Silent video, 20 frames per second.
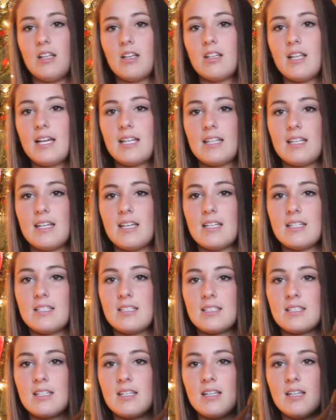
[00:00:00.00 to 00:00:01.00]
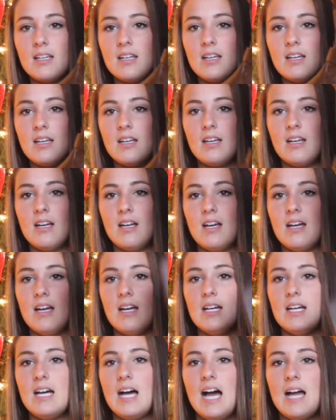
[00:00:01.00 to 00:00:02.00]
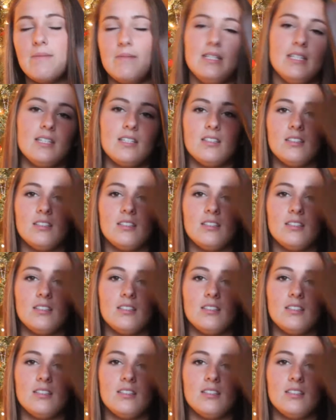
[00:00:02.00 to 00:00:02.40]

look like this I mean,